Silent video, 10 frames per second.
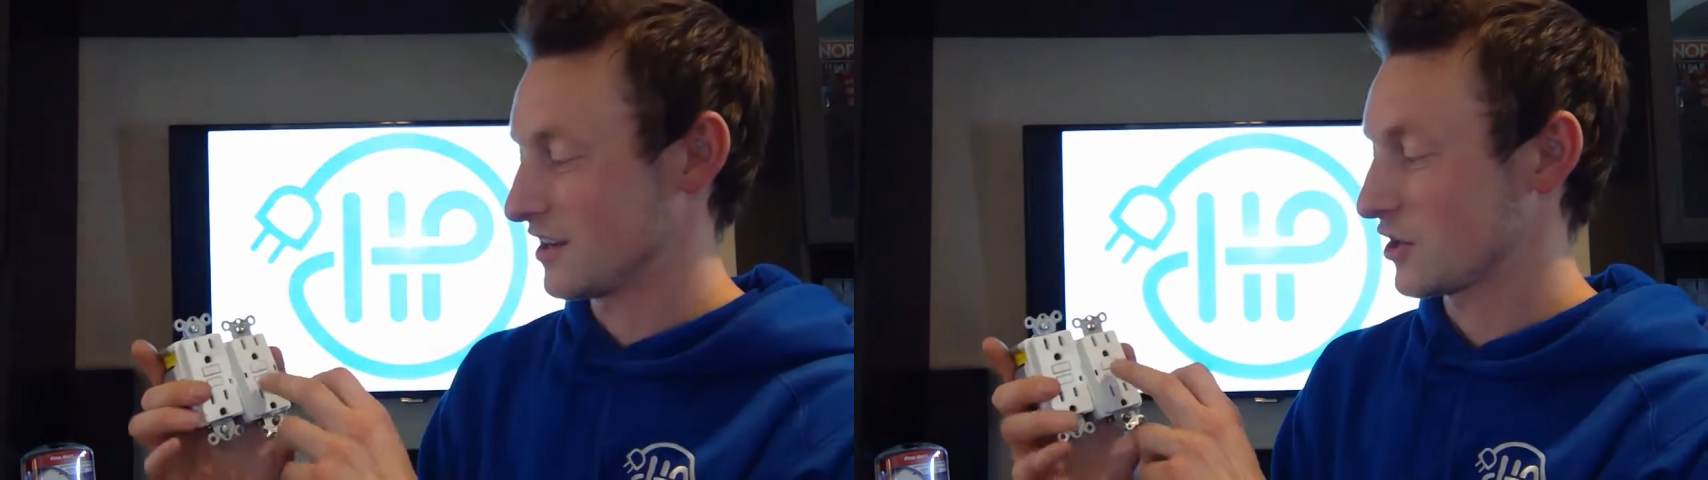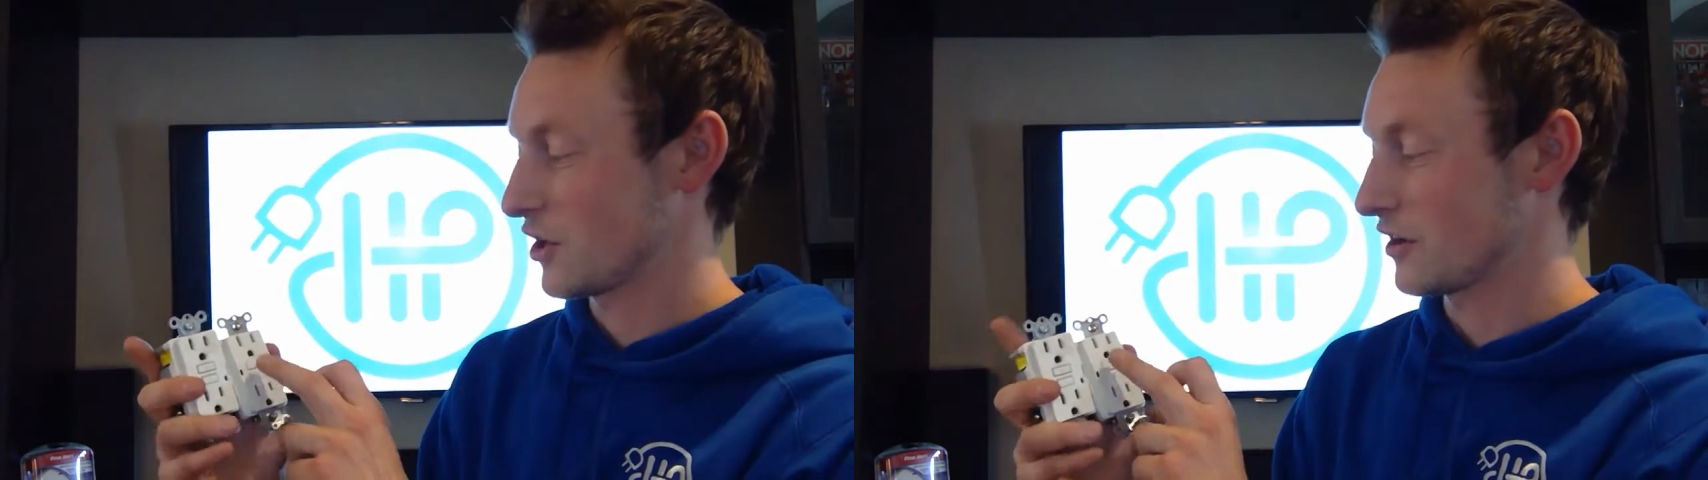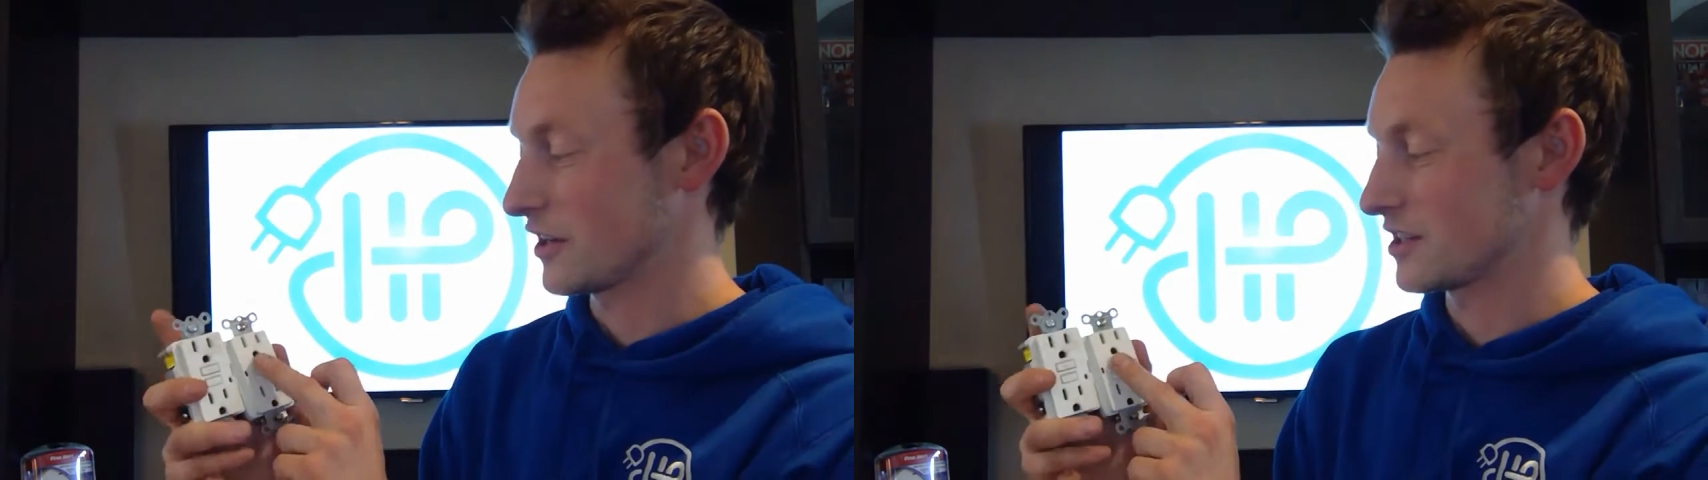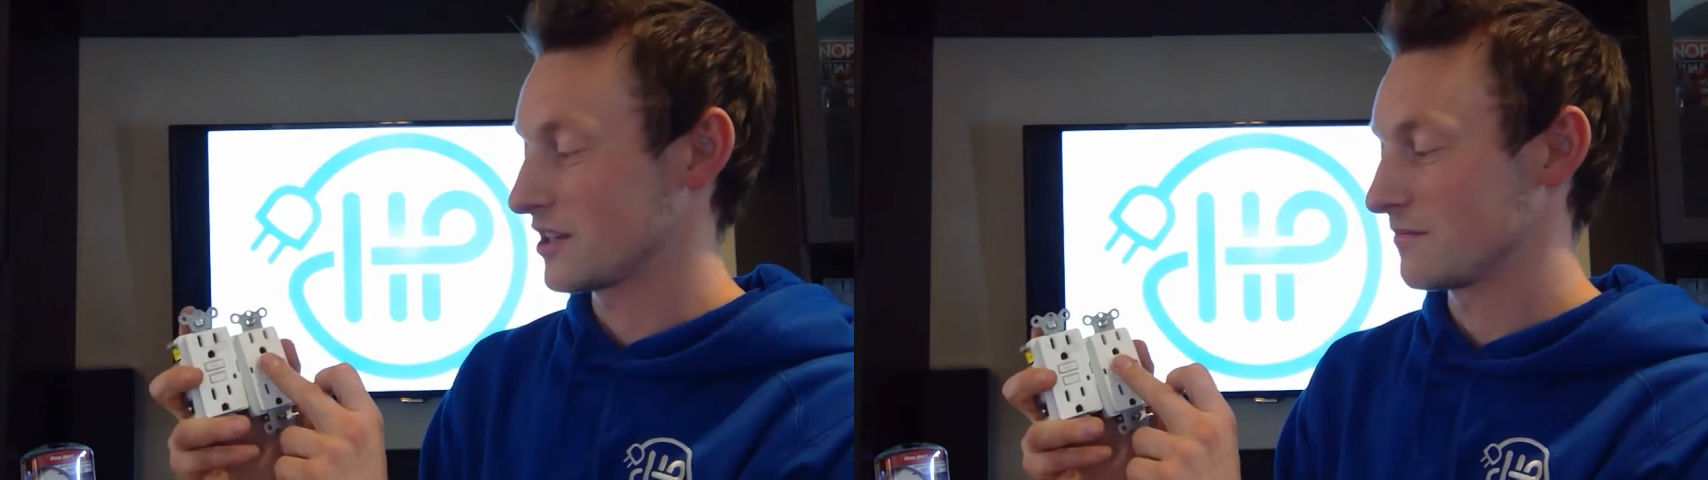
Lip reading: current,